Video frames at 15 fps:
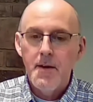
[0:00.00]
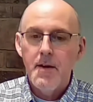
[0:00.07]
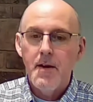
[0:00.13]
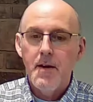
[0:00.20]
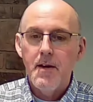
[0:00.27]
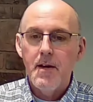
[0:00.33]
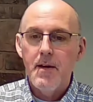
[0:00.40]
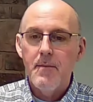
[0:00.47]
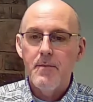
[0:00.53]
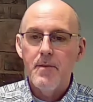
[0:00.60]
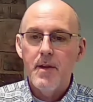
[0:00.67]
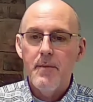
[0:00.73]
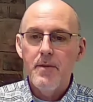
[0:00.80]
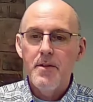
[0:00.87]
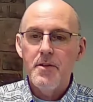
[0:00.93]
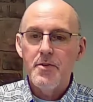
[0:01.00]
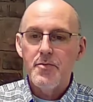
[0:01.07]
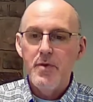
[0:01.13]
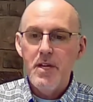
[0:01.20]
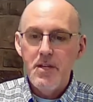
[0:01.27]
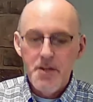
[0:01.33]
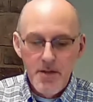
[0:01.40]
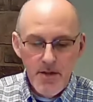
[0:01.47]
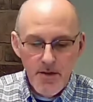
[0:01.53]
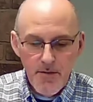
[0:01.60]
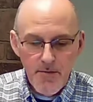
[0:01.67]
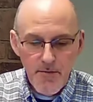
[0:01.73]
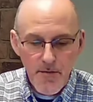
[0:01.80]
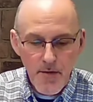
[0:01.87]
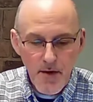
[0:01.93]
I'm going to just read to you
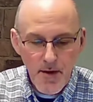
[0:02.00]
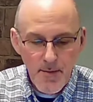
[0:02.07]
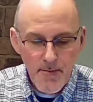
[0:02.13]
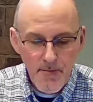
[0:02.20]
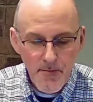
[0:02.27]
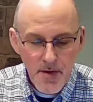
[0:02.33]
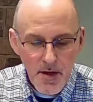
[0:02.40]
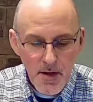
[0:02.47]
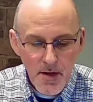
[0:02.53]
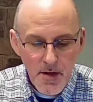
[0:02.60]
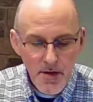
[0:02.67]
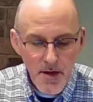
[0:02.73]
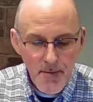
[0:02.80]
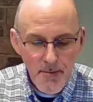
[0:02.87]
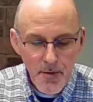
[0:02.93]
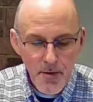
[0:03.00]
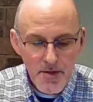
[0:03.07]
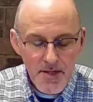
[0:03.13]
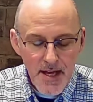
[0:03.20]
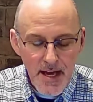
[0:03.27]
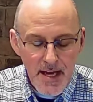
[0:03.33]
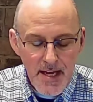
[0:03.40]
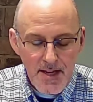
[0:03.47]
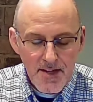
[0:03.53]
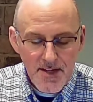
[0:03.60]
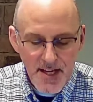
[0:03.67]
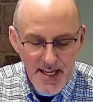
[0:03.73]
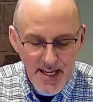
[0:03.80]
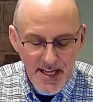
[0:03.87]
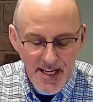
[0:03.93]
from Numbers
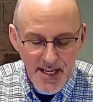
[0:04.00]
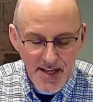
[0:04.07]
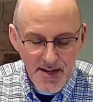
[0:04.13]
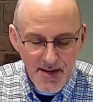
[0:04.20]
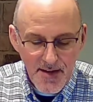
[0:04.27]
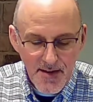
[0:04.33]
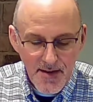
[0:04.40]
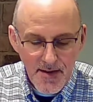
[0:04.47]
18,